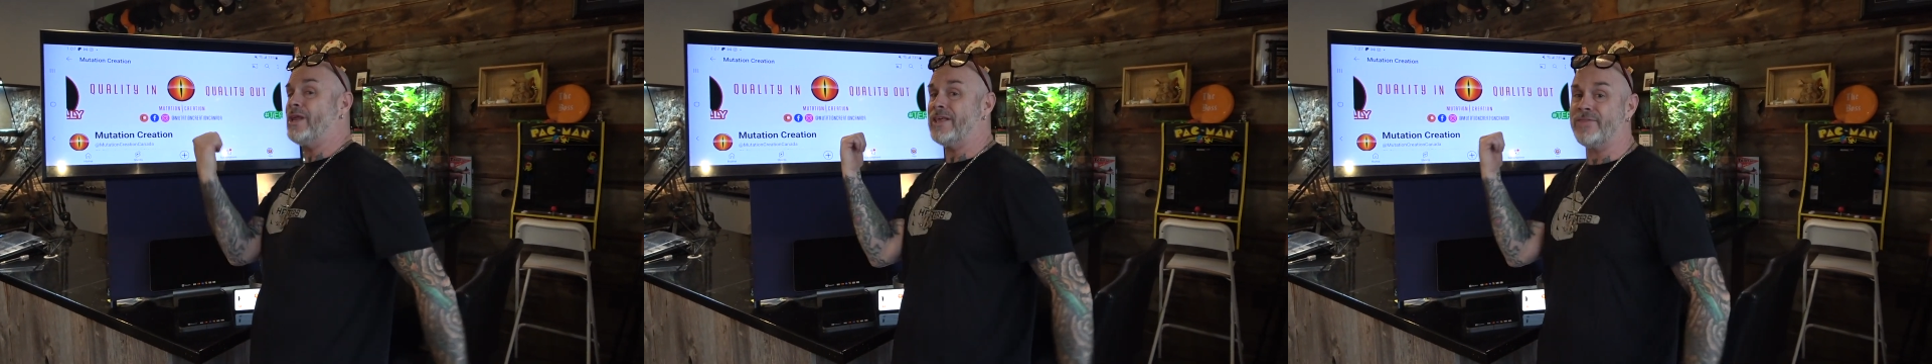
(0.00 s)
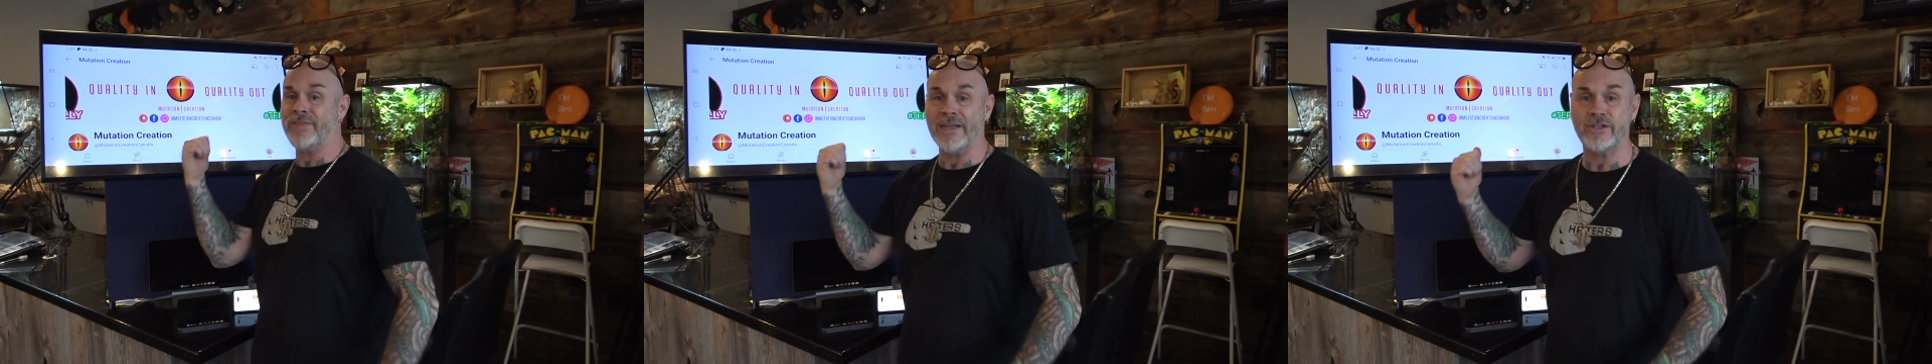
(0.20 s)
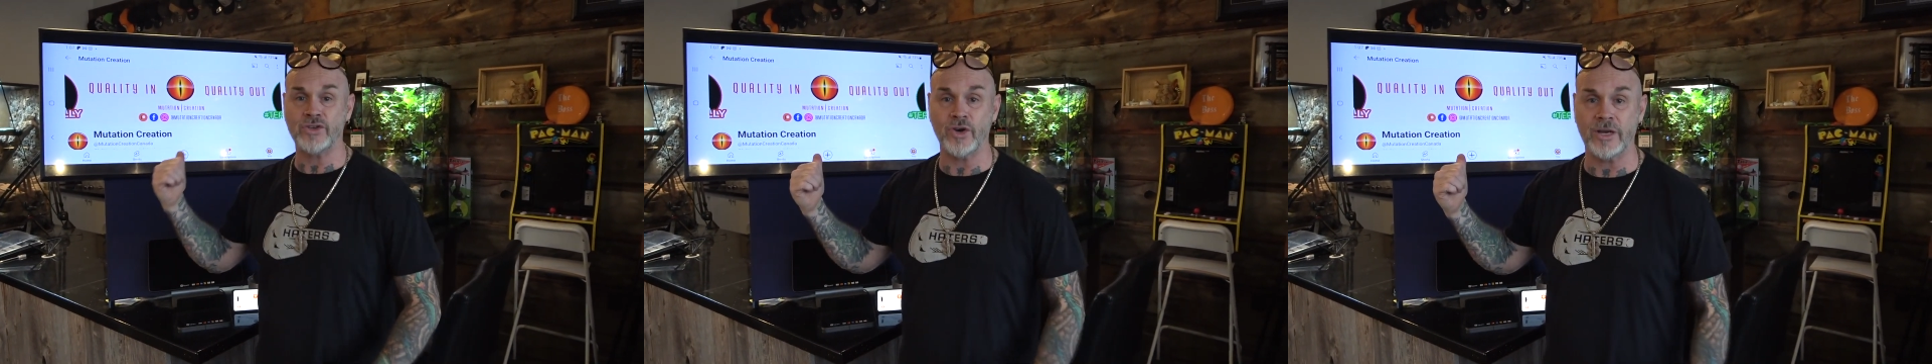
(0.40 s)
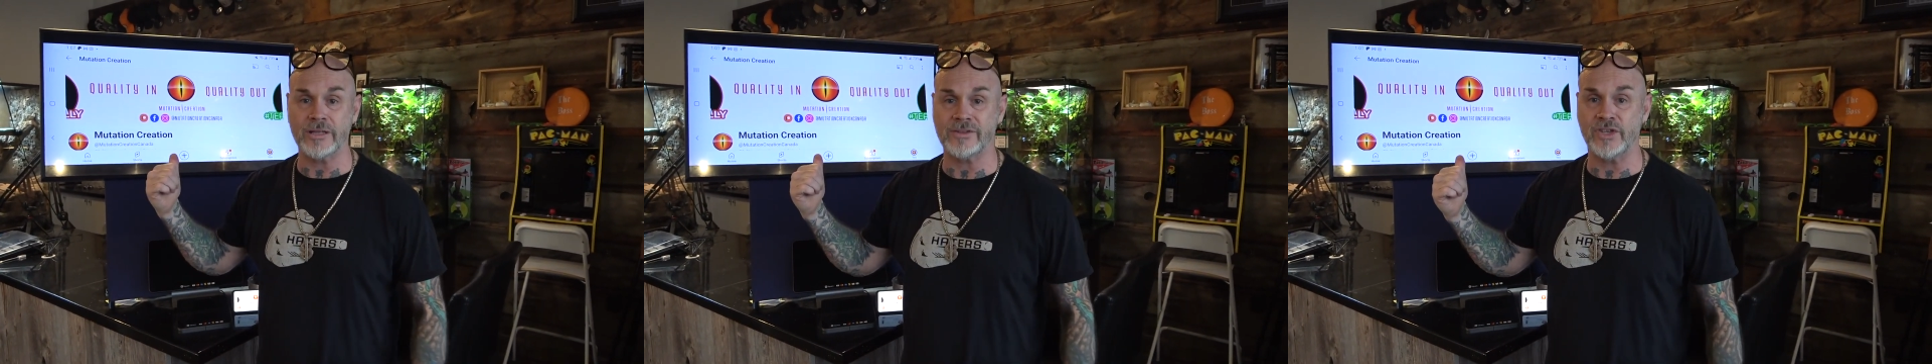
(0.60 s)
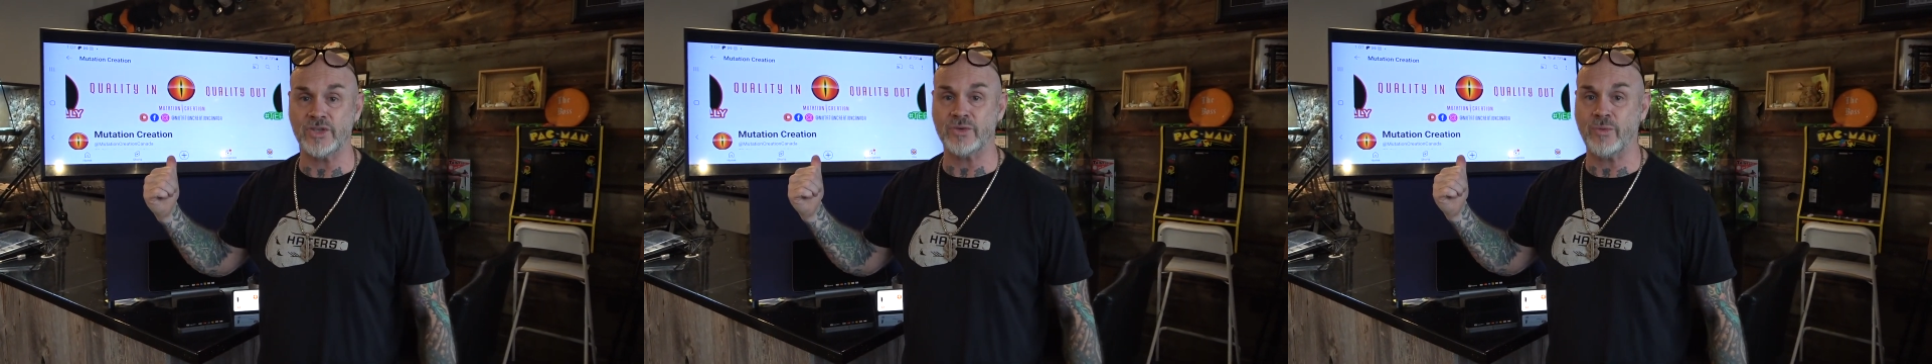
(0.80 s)
you think took it
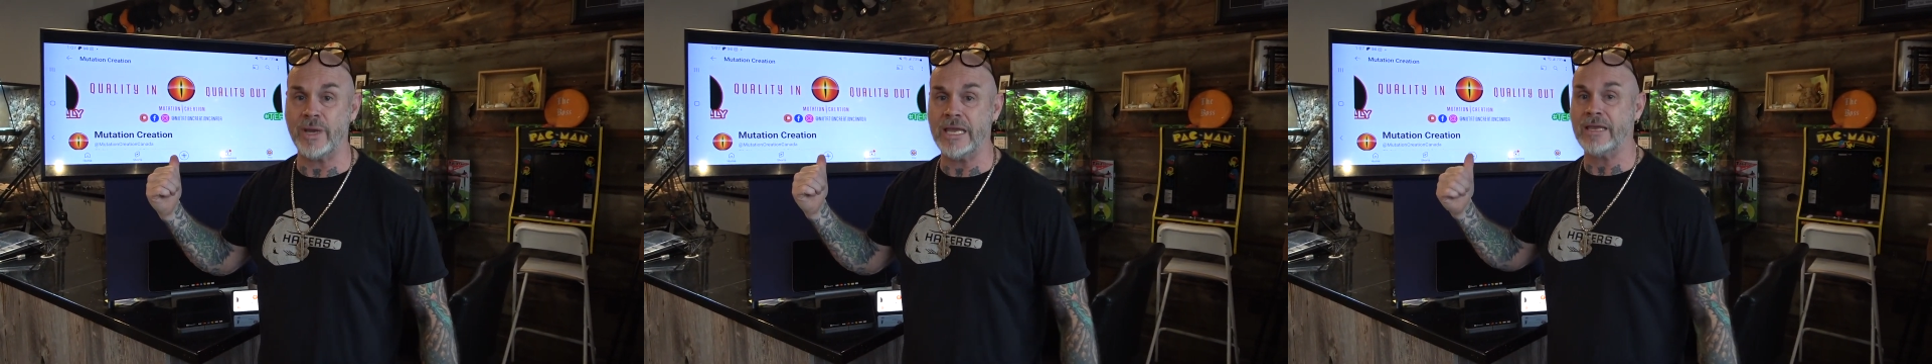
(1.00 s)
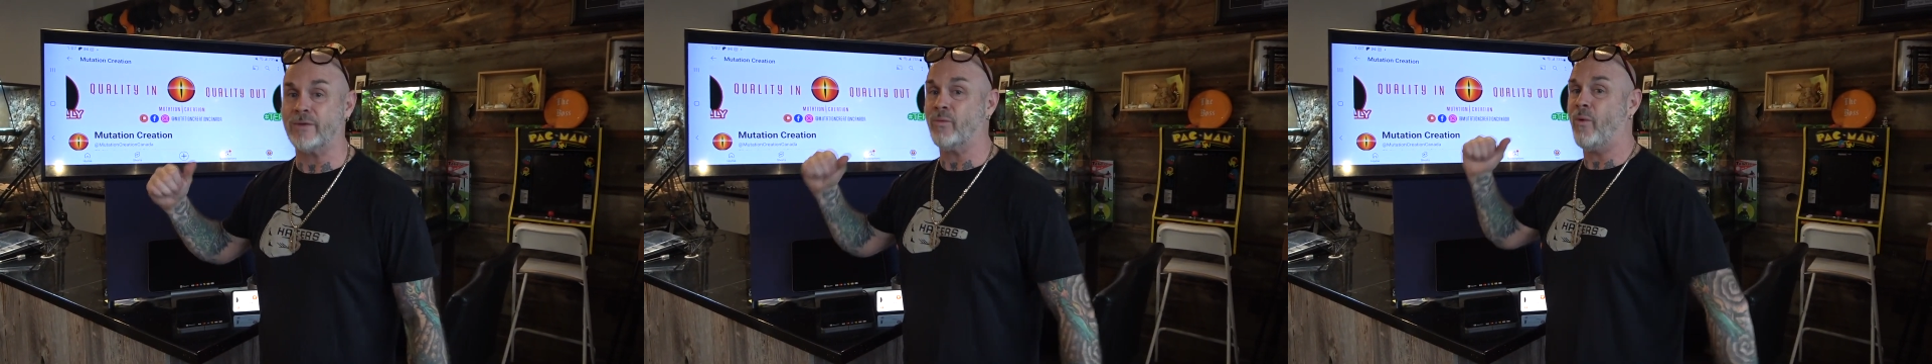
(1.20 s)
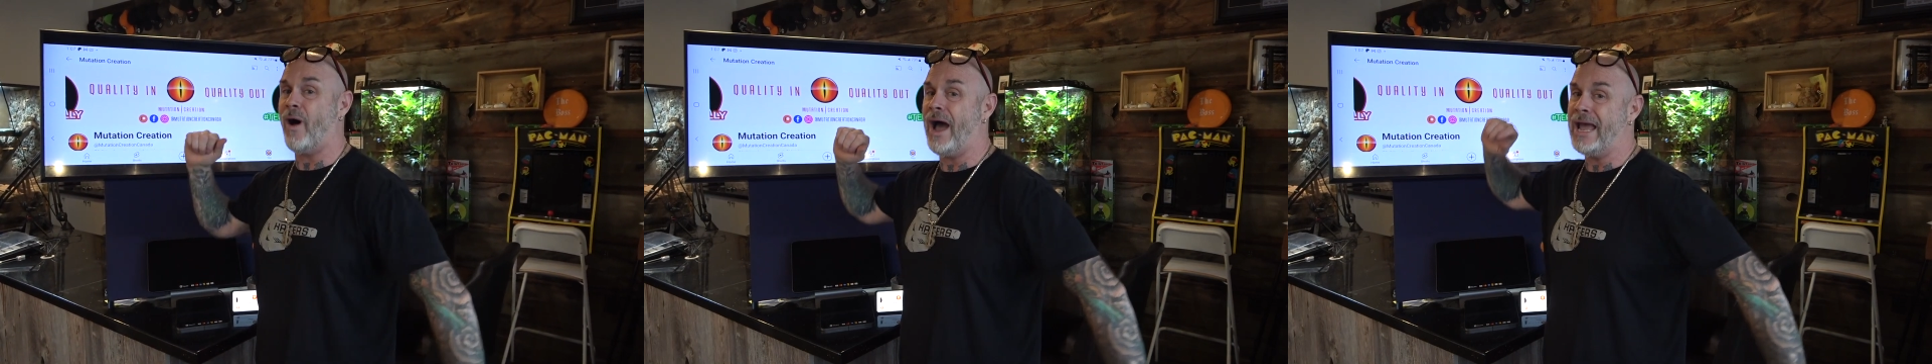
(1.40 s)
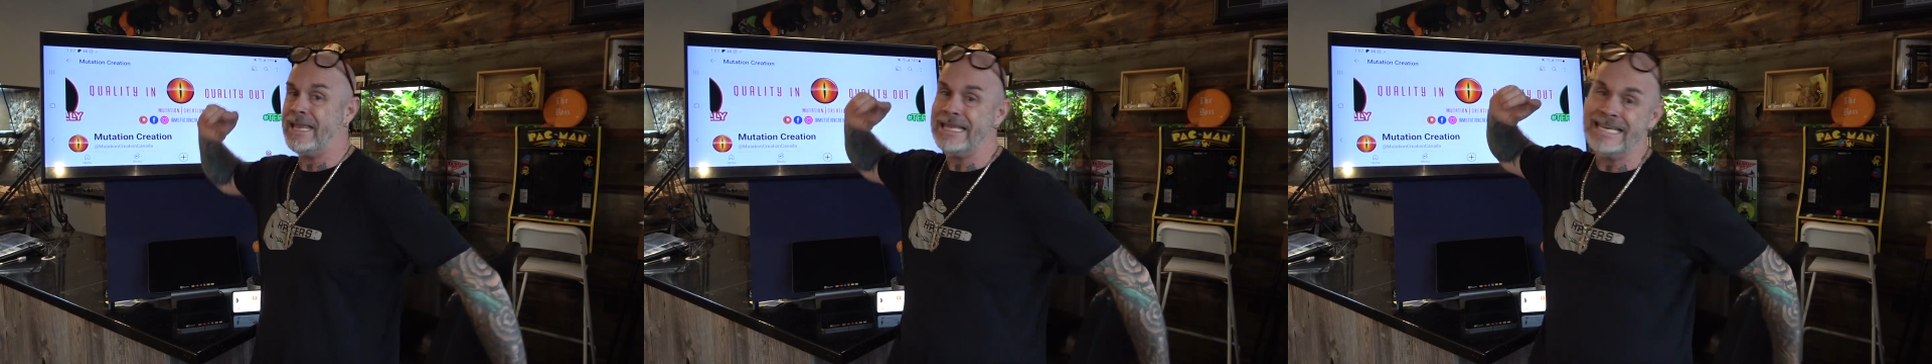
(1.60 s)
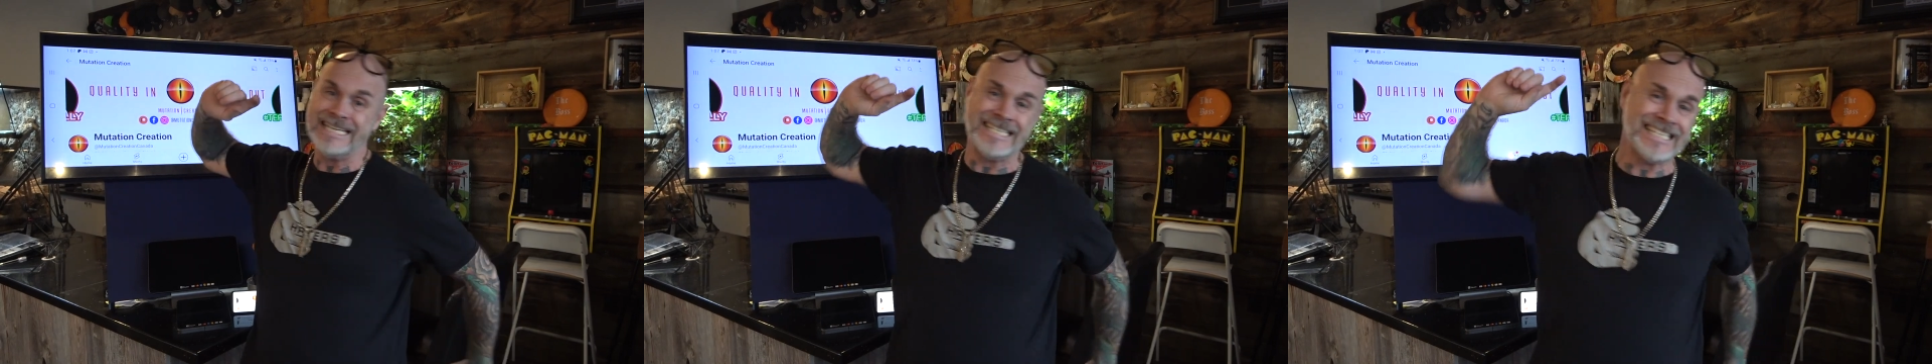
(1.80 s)
this week and
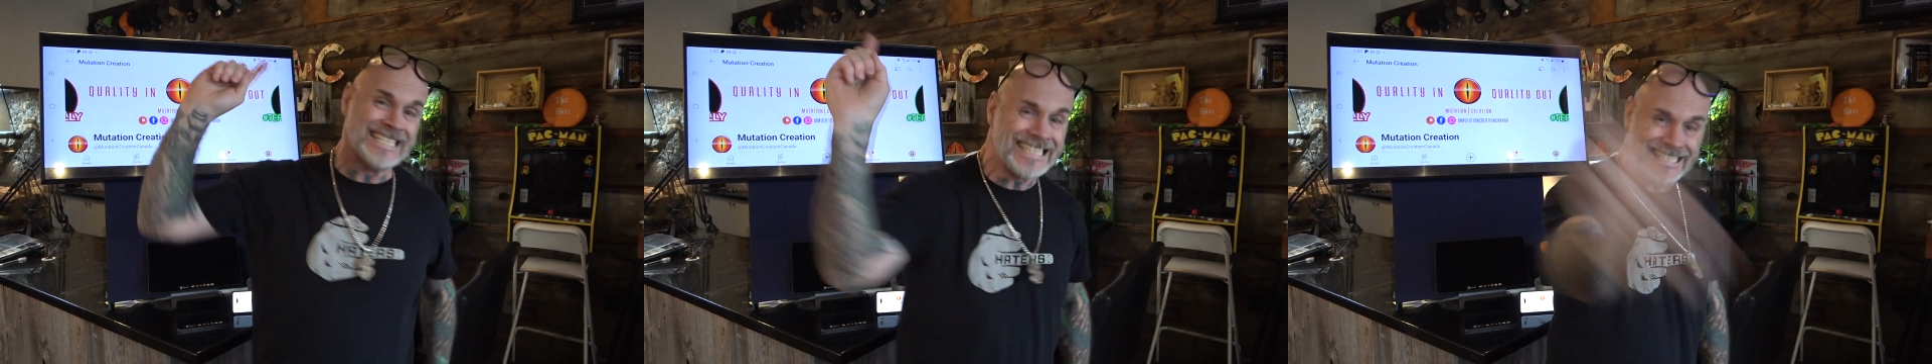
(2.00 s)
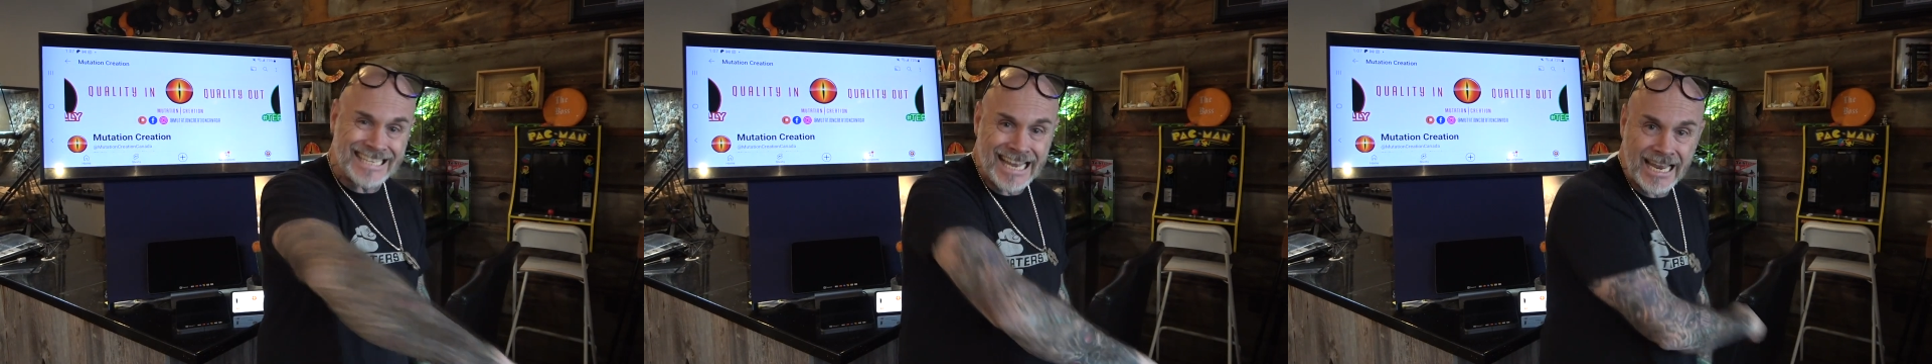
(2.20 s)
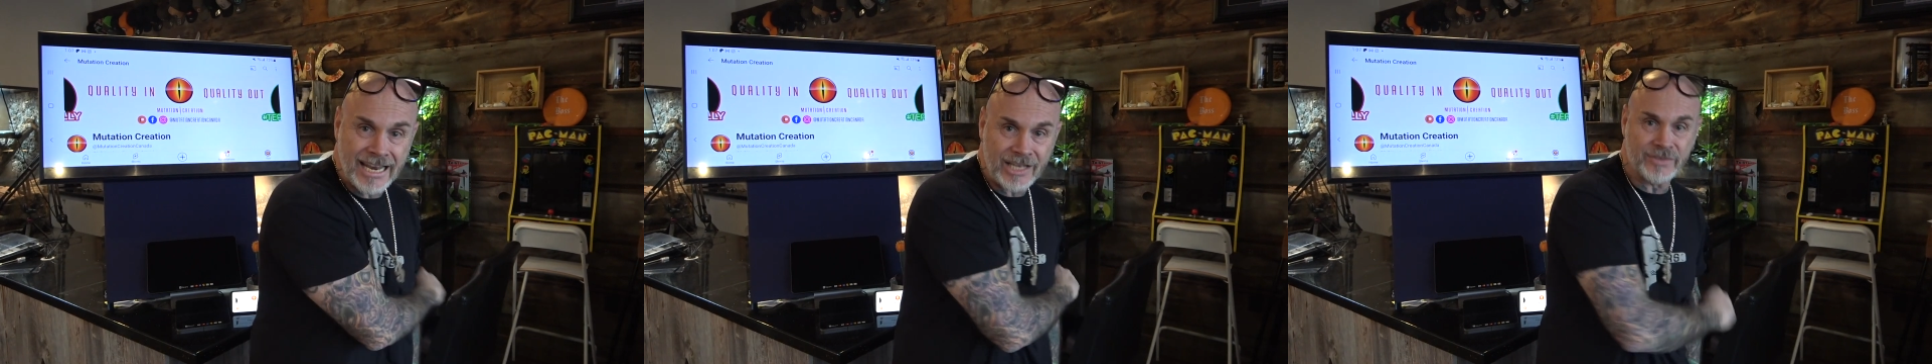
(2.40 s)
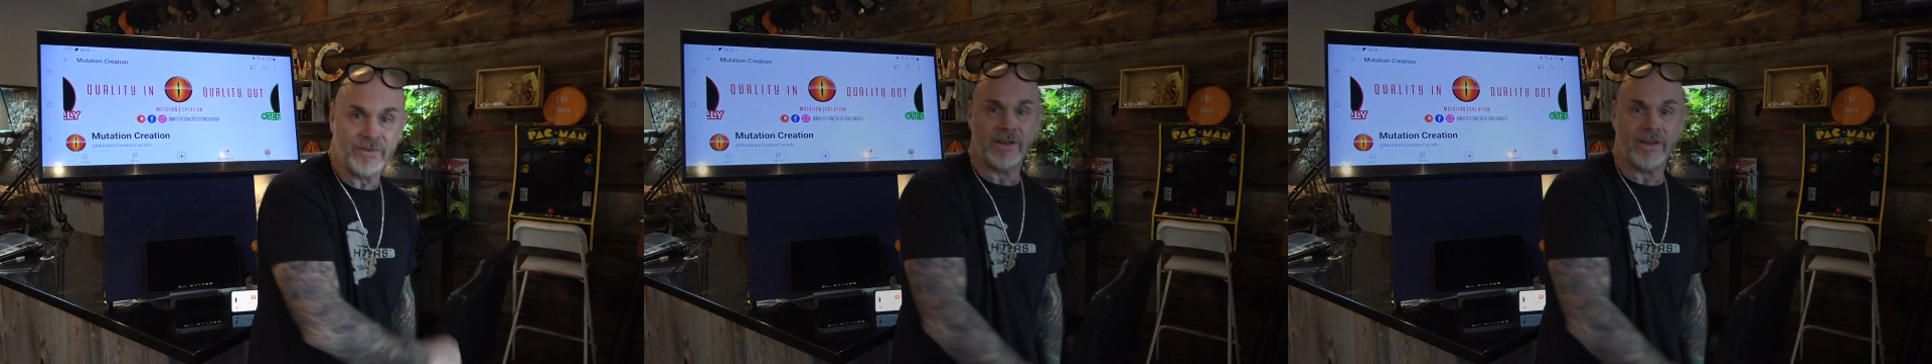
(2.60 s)
why? See you next